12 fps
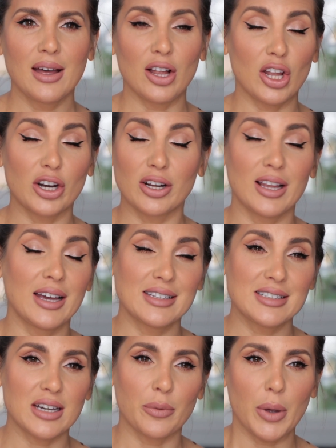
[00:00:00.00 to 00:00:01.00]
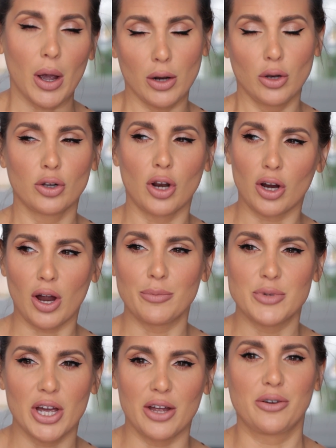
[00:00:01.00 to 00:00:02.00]
a lot of clients tell me, I look like
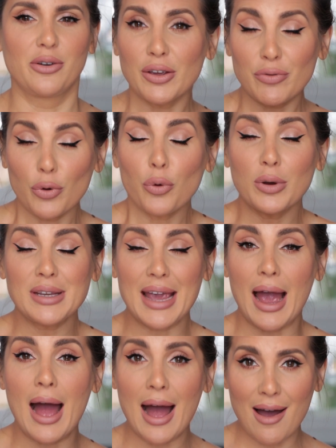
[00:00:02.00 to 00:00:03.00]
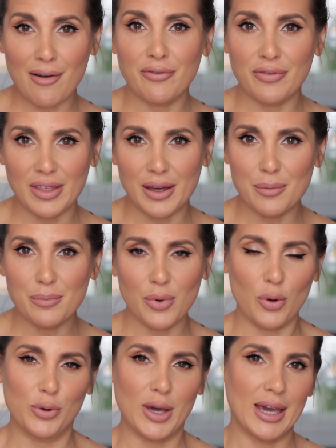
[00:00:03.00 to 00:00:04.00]
I'm dead. If you already have them,
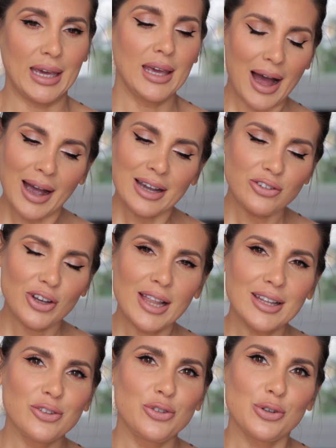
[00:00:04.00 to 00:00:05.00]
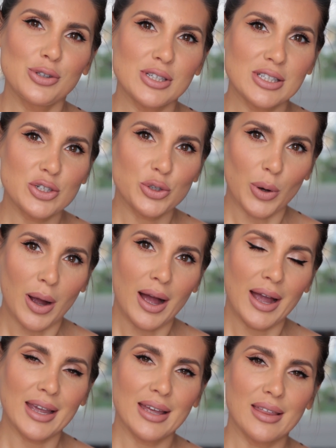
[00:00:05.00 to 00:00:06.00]
okay, I challenge you to
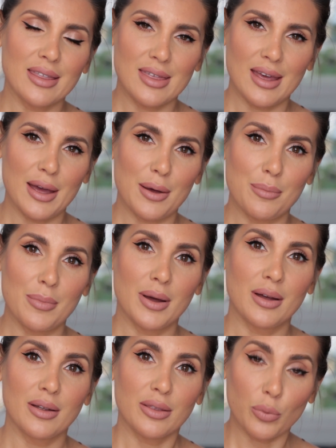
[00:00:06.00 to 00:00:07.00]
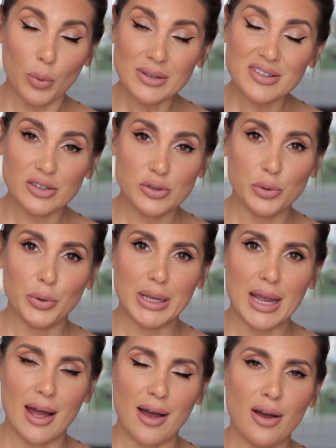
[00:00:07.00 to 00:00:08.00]
try them, the ones that you
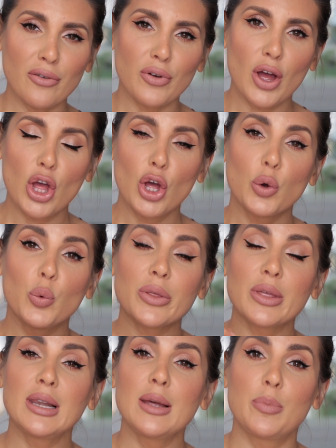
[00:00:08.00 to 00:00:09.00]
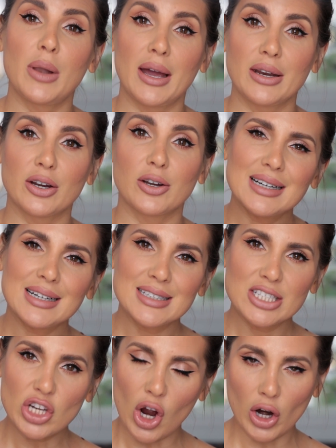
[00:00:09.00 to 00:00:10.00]
already have, with a lip liner, a
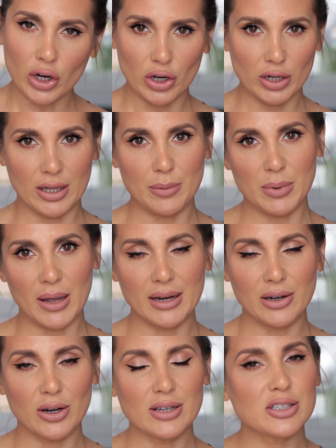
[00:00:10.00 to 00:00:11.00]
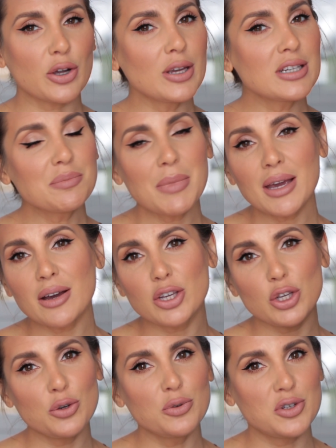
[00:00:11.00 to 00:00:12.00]
darker lip liner. It's going to make a
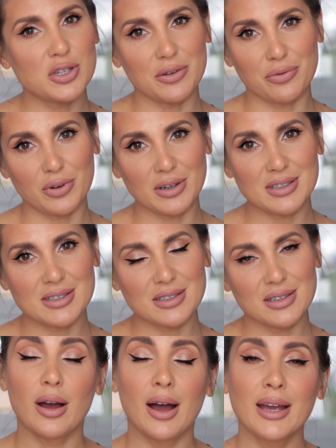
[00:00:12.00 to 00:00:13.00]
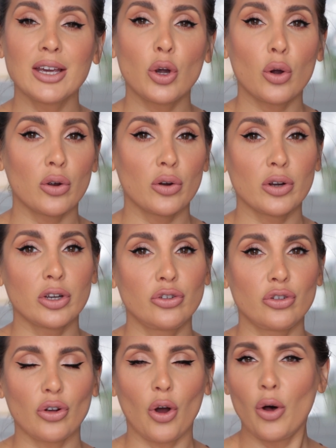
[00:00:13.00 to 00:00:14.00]
huge difference. I
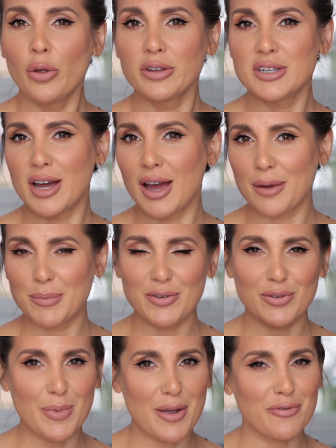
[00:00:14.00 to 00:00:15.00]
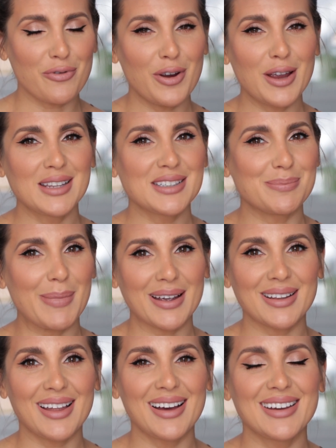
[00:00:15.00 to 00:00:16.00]
encourage all the time, even my friends, my
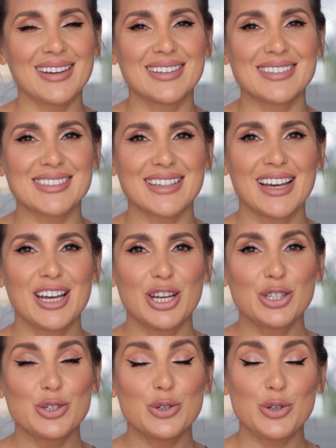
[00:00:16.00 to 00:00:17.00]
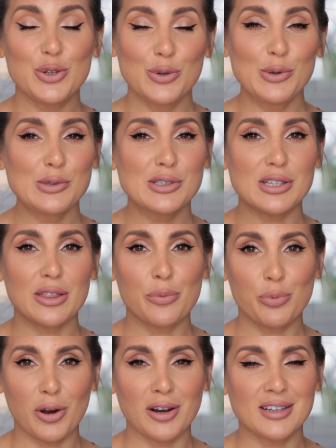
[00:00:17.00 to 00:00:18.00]
clients, to use the
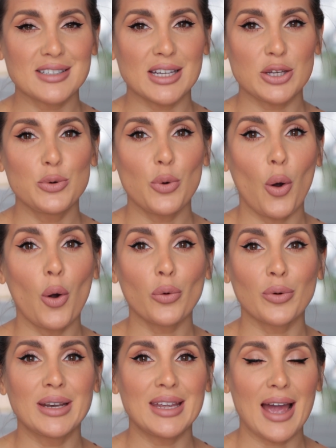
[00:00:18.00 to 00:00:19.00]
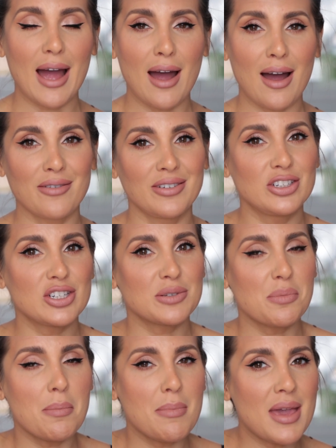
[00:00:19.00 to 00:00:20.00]
products that you already have and
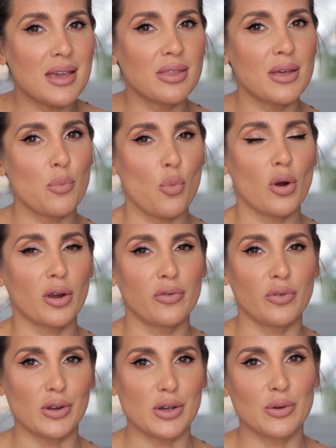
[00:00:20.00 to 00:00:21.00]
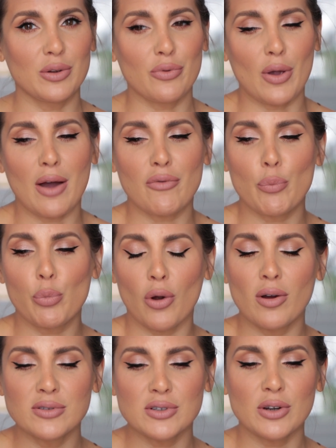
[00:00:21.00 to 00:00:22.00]
just make them work for you. If you have a
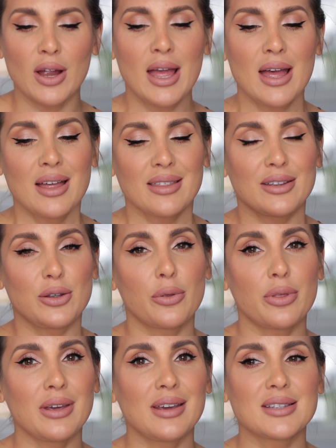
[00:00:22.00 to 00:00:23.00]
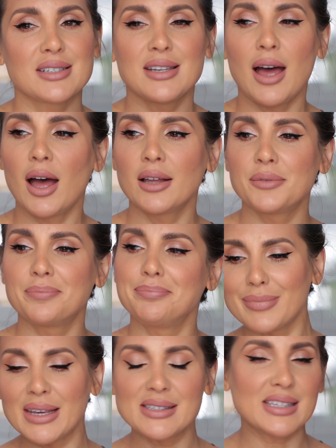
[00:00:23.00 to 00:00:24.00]
bronzer that you think it's not
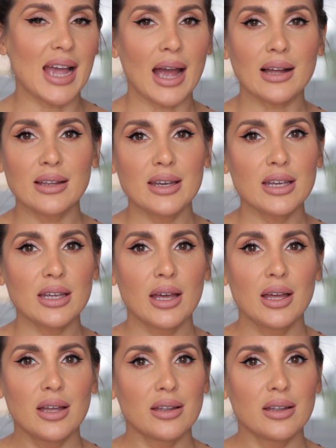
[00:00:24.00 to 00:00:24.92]
exactly